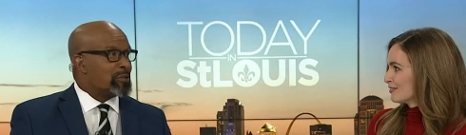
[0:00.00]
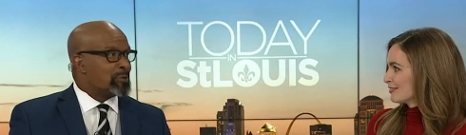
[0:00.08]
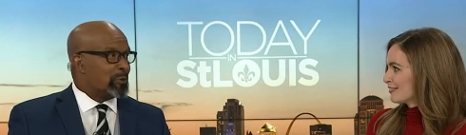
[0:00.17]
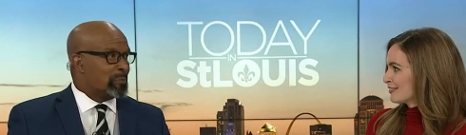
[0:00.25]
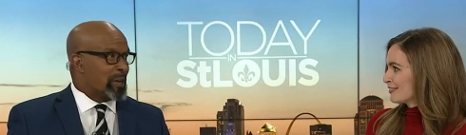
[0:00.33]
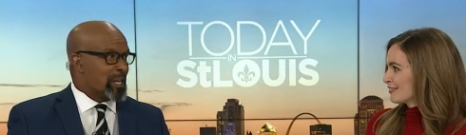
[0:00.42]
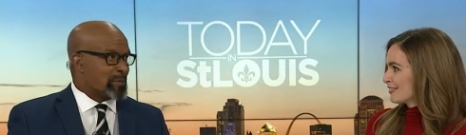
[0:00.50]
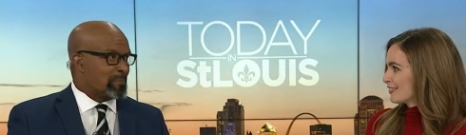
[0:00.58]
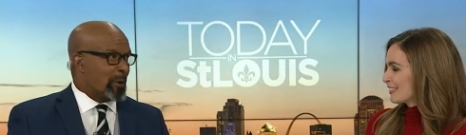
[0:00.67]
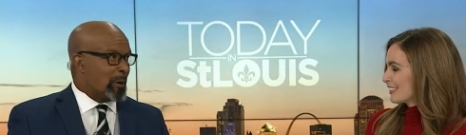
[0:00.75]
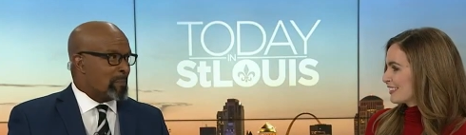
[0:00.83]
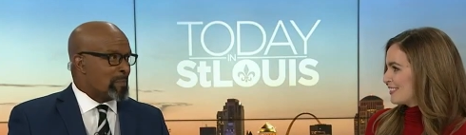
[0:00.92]
Speaker 1: school
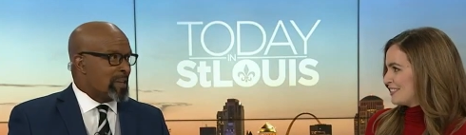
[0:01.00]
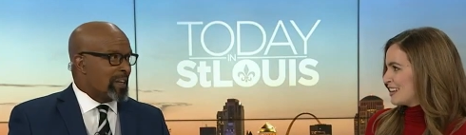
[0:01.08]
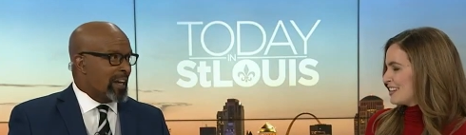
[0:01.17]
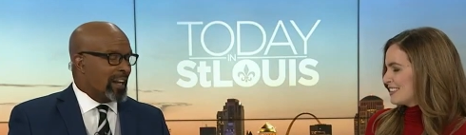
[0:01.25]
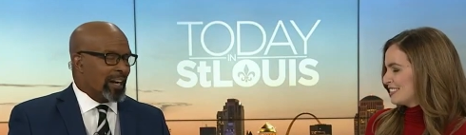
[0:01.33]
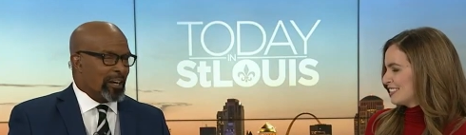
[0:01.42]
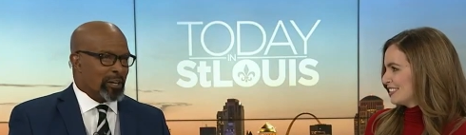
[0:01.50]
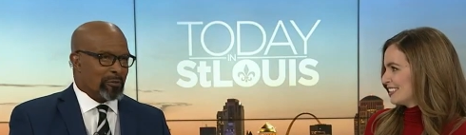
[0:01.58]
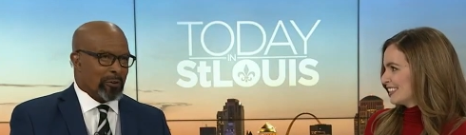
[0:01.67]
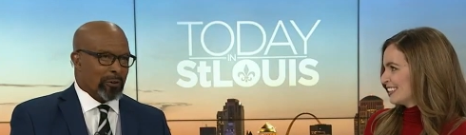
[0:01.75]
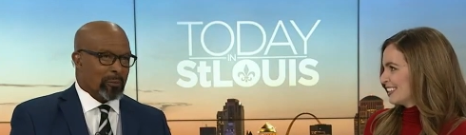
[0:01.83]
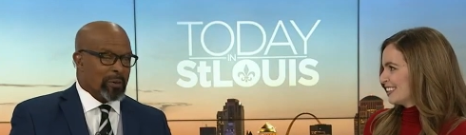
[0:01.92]
baseball.
Speaker 2: Oh,
Speaker 1: yeah? And I
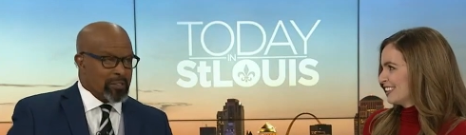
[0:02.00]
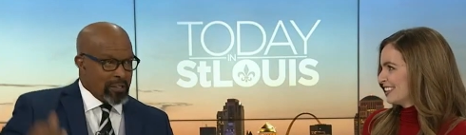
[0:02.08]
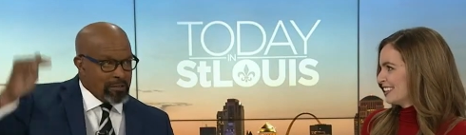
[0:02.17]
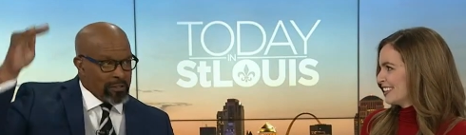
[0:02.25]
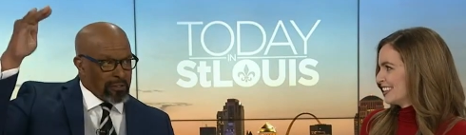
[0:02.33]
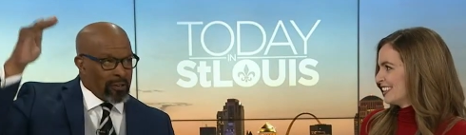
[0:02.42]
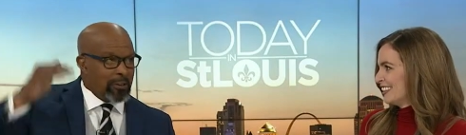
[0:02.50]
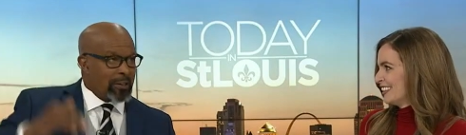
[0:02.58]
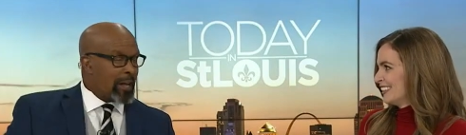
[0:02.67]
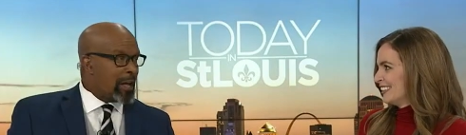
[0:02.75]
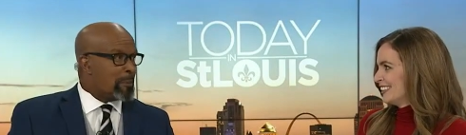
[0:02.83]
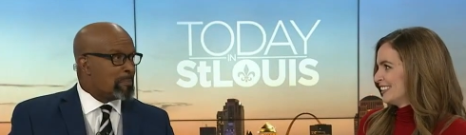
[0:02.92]
interviewed him. He's a tall
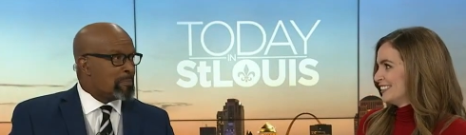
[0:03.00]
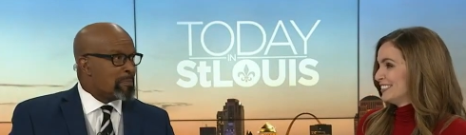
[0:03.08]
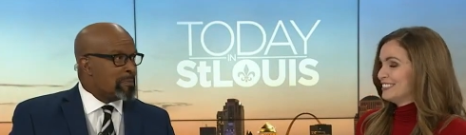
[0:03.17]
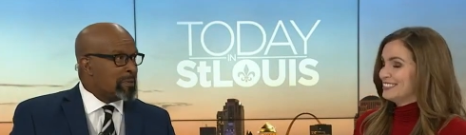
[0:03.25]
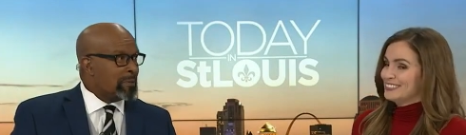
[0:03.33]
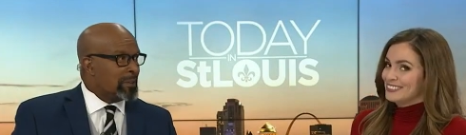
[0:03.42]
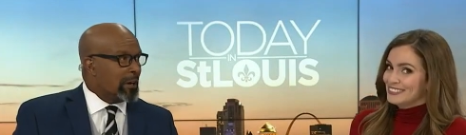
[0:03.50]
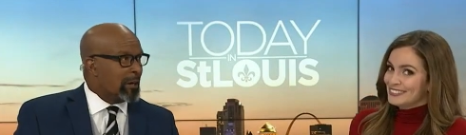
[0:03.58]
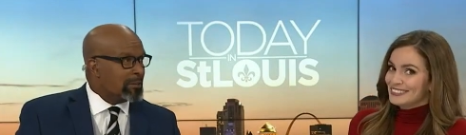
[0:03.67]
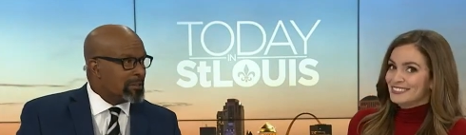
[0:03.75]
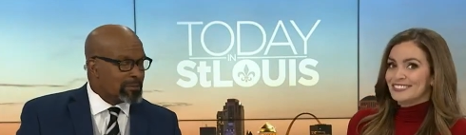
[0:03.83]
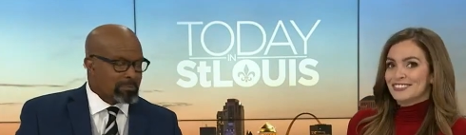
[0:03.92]
guy. You
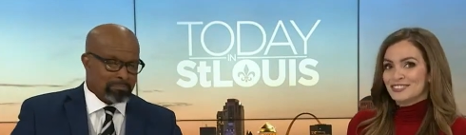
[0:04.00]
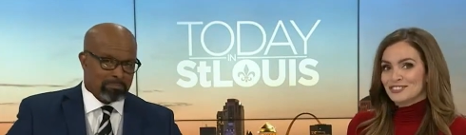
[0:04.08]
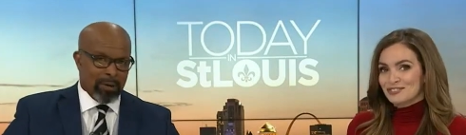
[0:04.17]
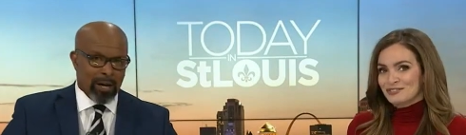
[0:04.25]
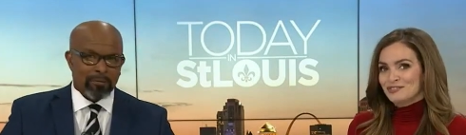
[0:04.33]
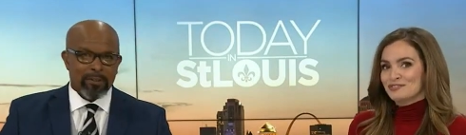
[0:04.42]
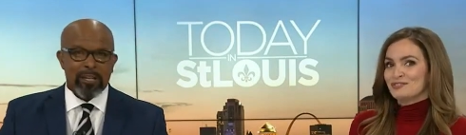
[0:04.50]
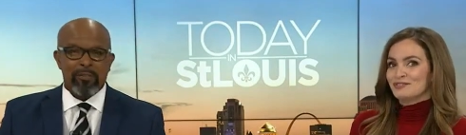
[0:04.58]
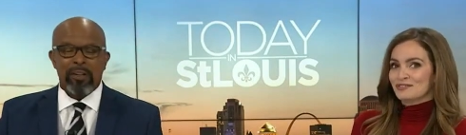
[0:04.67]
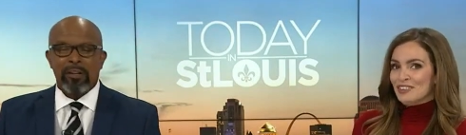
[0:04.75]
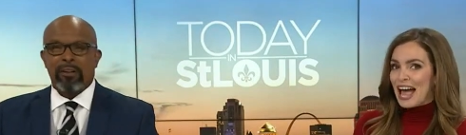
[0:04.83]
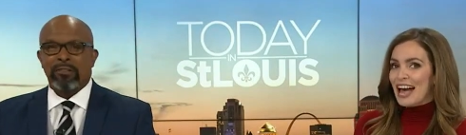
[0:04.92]
know, he's buffed and
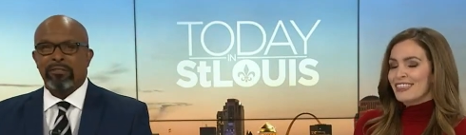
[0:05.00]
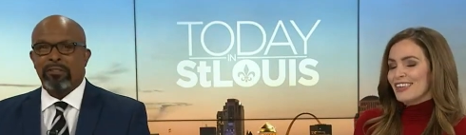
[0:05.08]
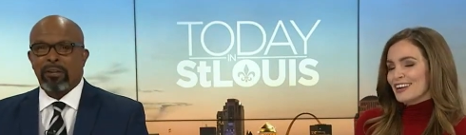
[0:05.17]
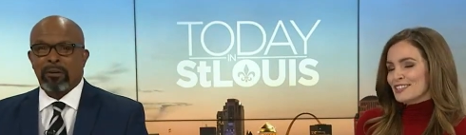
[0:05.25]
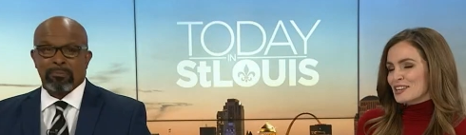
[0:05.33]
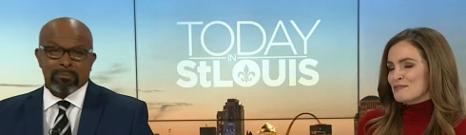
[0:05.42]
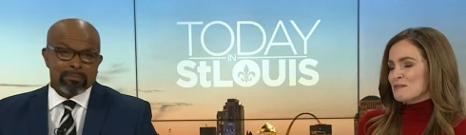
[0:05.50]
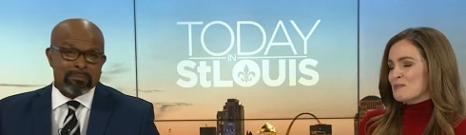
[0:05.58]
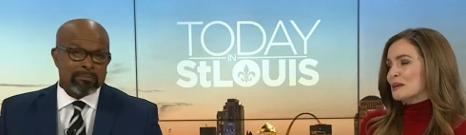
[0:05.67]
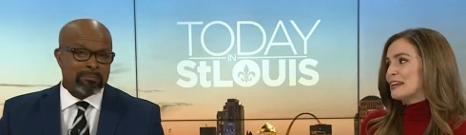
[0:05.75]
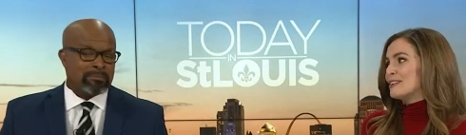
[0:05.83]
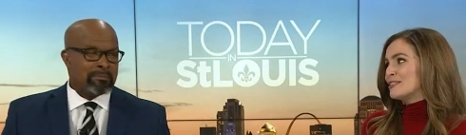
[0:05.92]
everything else.
Speaker 2: I think so. It's going to be
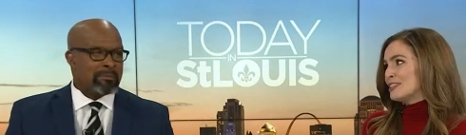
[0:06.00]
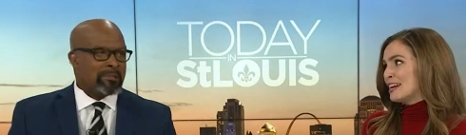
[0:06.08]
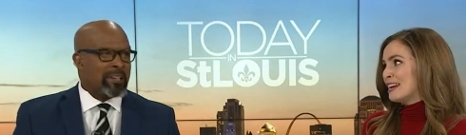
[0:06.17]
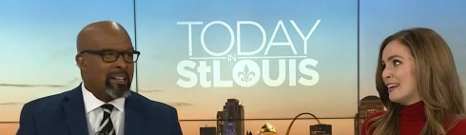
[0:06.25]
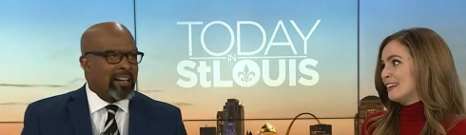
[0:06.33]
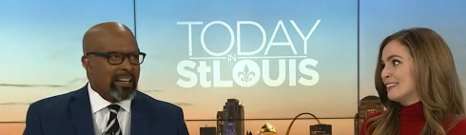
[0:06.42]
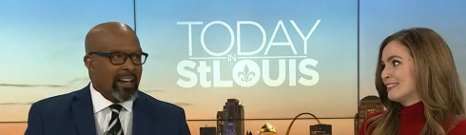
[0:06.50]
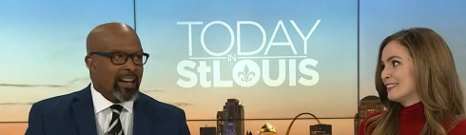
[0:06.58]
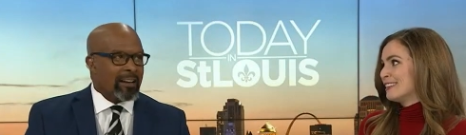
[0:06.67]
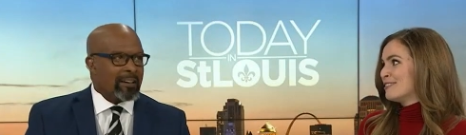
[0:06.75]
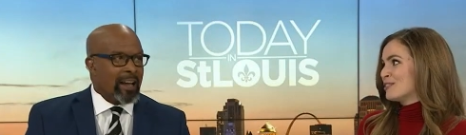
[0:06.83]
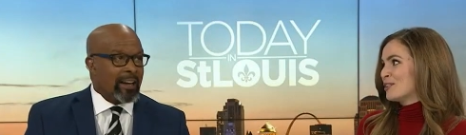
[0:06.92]
pretty entertaining.
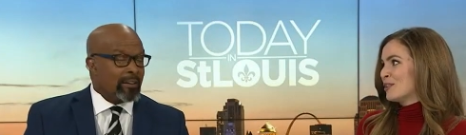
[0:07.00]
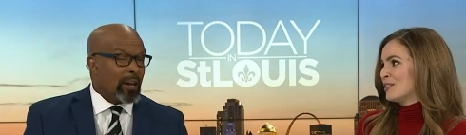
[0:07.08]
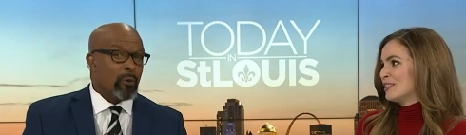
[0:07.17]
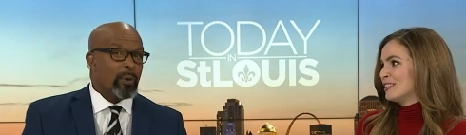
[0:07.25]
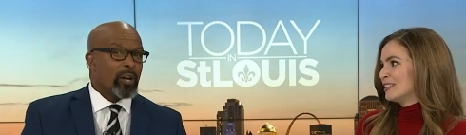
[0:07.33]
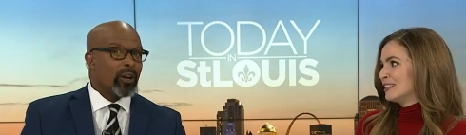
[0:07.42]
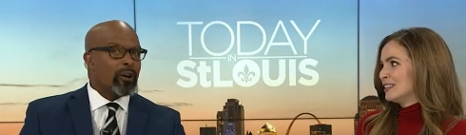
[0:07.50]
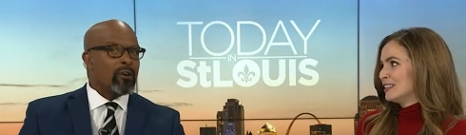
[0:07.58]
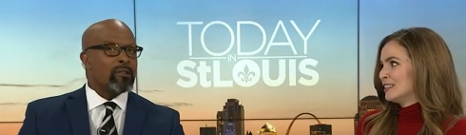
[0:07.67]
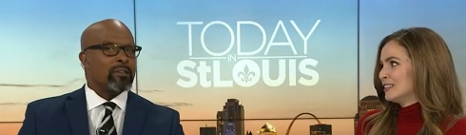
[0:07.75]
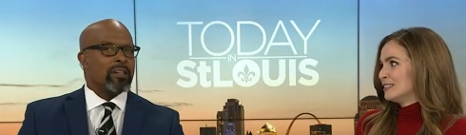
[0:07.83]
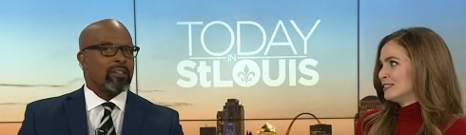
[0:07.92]
Speaker 1: Yeah. If you're and we
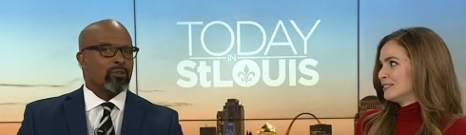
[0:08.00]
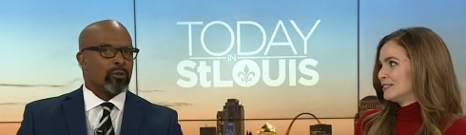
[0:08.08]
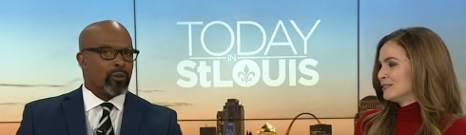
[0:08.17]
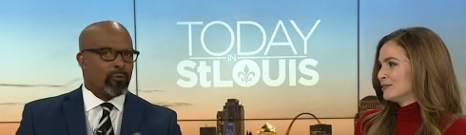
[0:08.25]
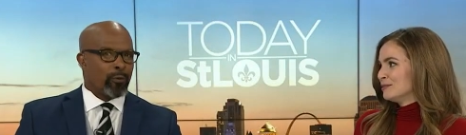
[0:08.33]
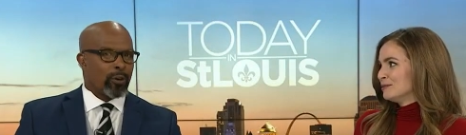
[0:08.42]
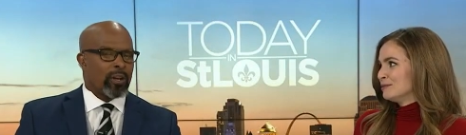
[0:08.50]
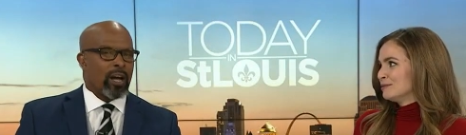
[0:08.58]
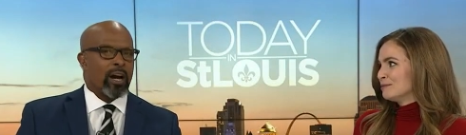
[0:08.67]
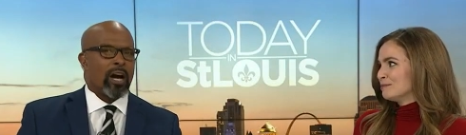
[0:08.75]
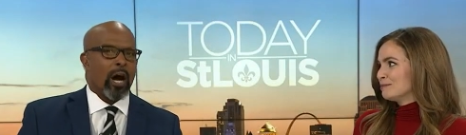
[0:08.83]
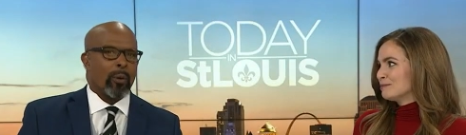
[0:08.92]
learned during the 4
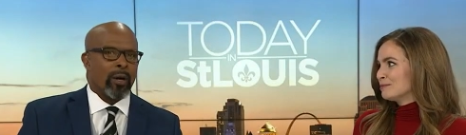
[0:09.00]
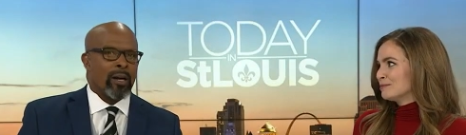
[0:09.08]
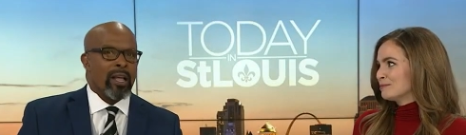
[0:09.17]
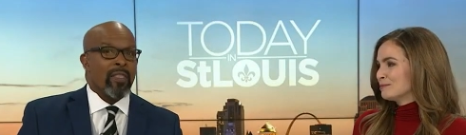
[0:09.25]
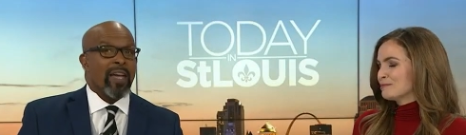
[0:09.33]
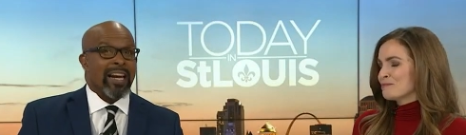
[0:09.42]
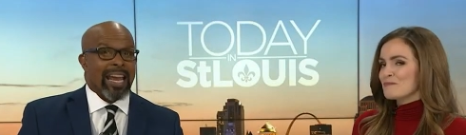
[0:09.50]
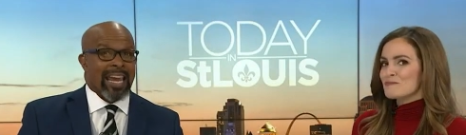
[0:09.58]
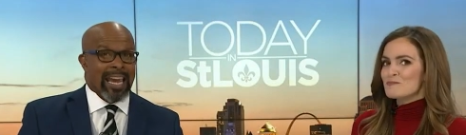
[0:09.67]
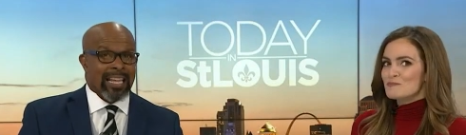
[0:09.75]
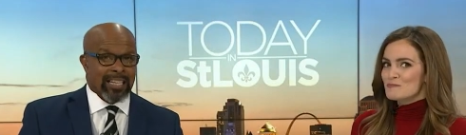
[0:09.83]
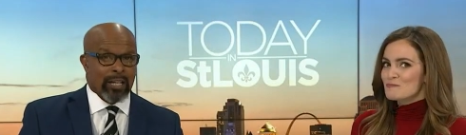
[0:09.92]
o'clock hour that
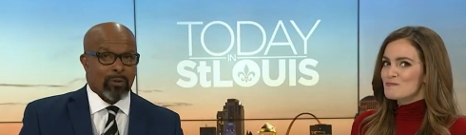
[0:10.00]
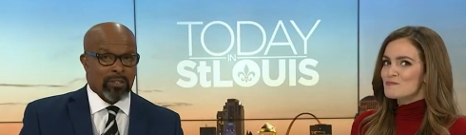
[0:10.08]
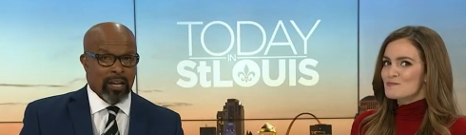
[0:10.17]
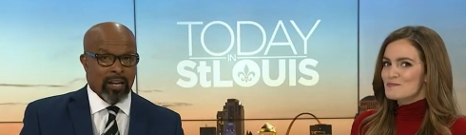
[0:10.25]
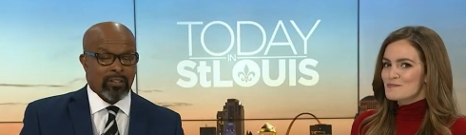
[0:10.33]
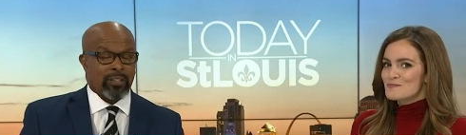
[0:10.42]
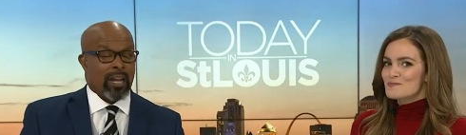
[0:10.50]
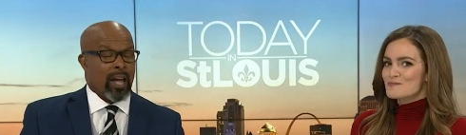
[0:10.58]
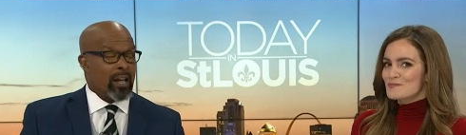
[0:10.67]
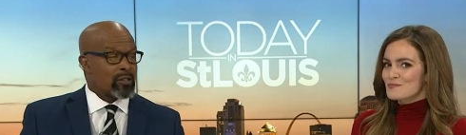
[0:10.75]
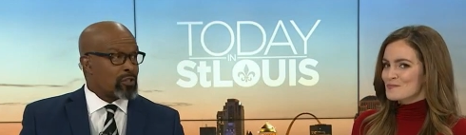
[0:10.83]
Anthony was actually
Speaker 2: asked